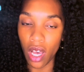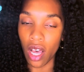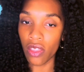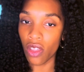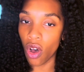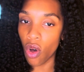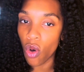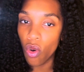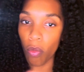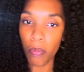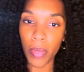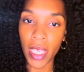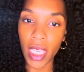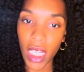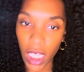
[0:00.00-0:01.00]
The whole
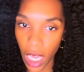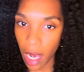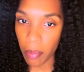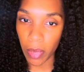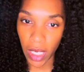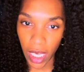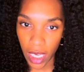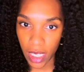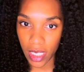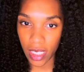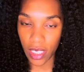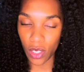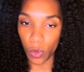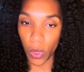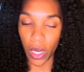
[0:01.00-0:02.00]
B complex
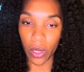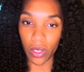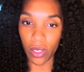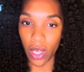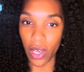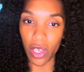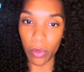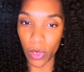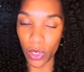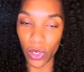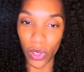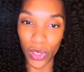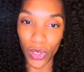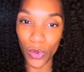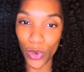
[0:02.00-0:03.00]
is water soluble. So
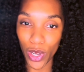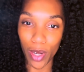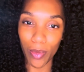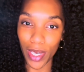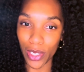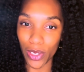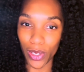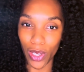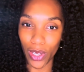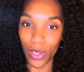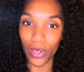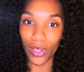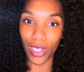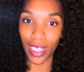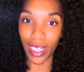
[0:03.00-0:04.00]
you want to make sure that
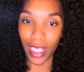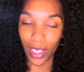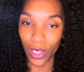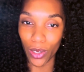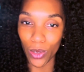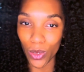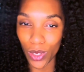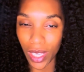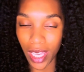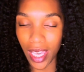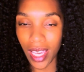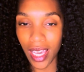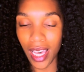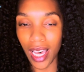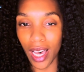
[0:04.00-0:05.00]
you're getting those
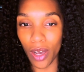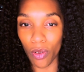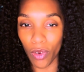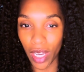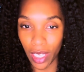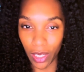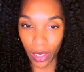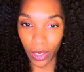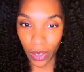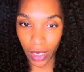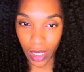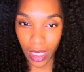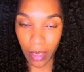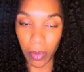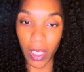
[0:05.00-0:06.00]

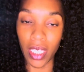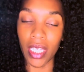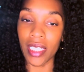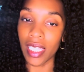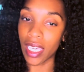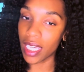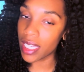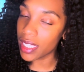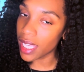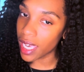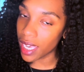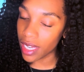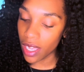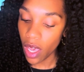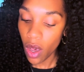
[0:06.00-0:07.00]
regularly, because like I
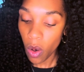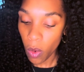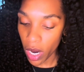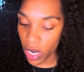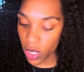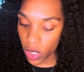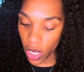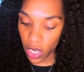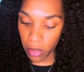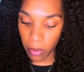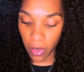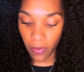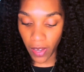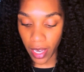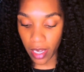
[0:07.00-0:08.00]
said, water
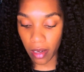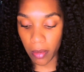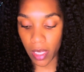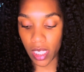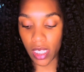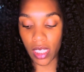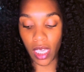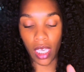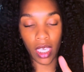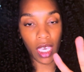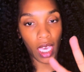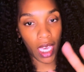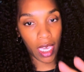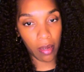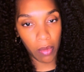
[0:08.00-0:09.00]
soluble vitamins, they
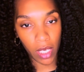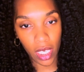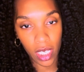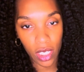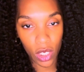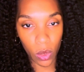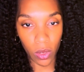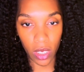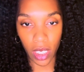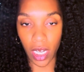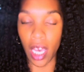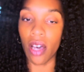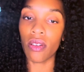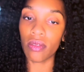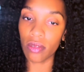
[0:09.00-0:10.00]
can be excreted
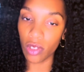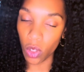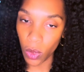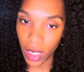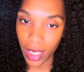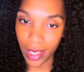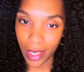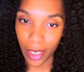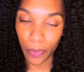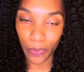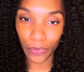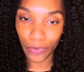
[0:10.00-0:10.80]
out quickly